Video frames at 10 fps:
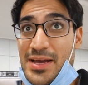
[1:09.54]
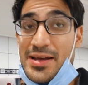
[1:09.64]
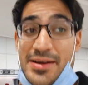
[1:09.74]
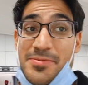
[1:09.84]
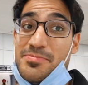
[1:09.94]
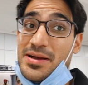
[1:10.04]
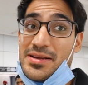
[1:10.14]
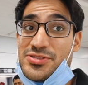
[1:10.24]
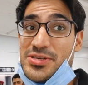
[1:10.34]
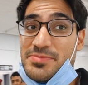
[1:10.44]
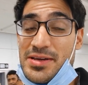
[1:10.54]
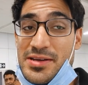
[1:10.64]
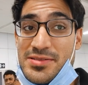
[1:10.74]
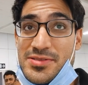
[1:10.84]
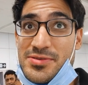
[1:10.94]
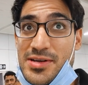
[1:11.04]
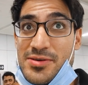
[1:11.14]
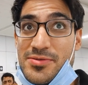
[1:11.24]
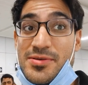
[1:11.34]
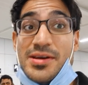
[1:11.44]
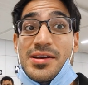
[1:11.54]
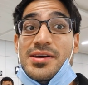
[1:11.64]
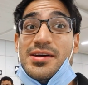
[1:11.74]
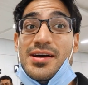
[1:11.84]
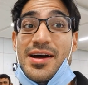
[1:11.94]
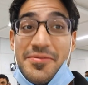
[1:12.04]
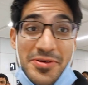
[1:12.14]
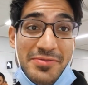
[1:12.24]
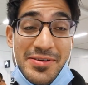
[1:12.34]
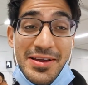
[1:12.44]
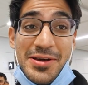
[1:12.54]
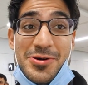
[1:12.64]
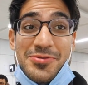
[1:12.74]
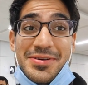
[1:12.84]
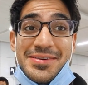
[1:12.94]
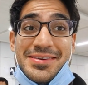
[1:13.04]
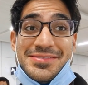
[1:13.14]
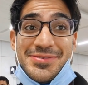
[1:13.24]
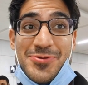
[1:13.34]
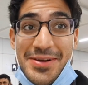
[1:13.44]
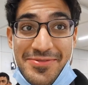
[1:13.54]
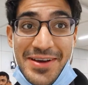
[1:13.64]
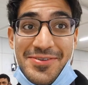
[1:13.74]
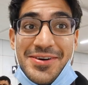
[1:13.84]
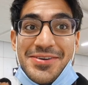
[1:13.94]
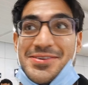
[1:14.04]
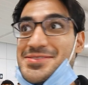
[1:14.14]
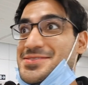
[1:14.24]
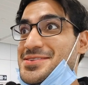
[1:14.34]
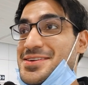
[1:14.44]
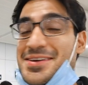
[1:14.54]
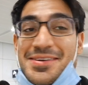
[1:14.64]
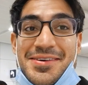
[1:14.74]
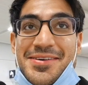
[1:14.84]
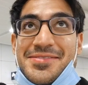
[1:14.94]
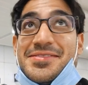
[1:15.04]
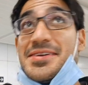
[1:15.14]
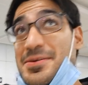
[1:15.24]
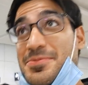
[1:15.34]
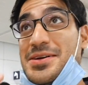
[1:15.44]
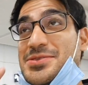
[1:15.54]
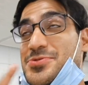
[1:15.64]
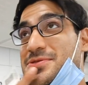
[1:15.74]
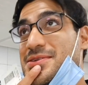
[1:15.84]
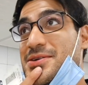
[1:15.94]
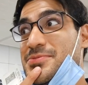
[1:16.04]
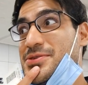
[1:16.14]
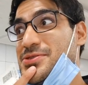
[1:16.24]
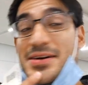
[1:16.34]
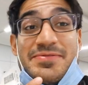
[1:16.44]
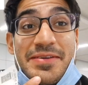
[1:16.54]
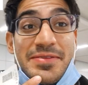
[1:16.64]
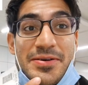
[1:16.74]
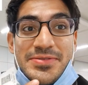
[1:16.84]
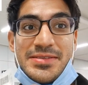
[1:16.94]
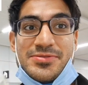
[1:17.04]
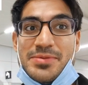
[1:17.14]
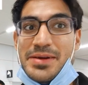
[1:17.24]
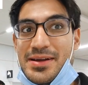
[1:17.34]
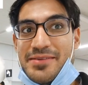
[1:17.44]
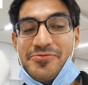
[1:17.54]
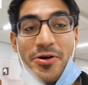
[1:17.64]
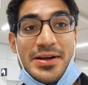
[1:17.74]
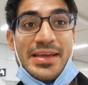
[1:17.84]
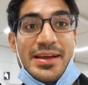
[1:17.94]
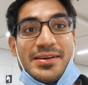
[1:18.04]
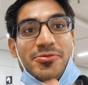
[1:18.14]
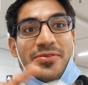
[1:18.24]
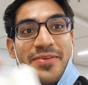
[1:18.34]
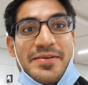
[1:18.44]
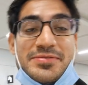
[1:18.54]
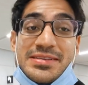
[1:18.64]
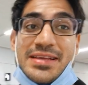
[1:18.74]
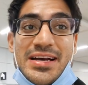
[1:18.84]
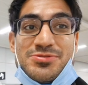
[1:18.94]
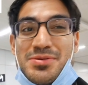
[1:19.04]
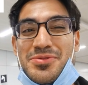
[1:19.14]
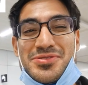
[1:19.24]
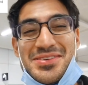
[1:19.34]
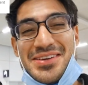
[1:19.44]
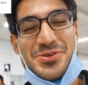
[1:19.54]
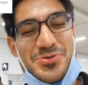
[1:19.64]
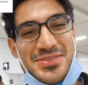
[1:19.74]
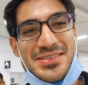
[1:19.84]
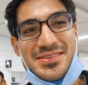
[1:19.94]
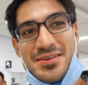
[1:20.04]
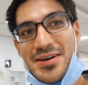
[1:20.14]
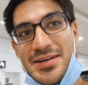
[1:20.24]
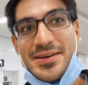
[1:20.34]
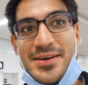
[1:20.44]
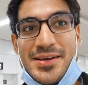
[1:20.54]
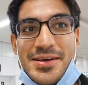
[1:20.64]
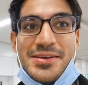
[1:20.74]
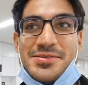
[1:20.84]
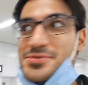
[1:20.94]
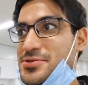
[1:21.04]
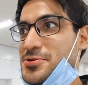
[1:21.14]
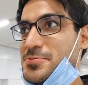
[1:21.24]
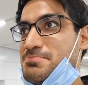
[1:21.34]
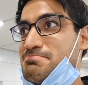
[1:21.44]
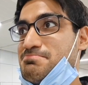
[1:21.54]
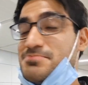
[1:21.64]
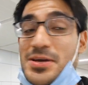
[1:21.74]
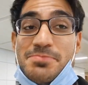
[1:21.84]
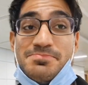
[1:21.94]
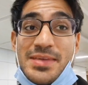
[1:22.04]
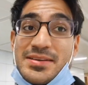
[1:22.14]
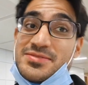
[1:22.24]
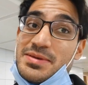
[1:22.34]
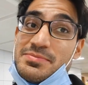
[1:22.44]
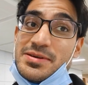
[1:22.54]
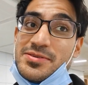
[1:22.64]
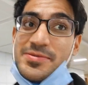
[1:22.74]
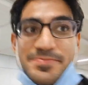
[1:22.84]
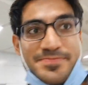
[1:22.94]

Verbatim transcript: ended up buying a cheap ticket so now I have to have a layover it's 25 hours uh, the ticket price was how much? 35,000. So I paid like 40 and got 5,000 cashback because I used this card. So yep, thanks make my trip.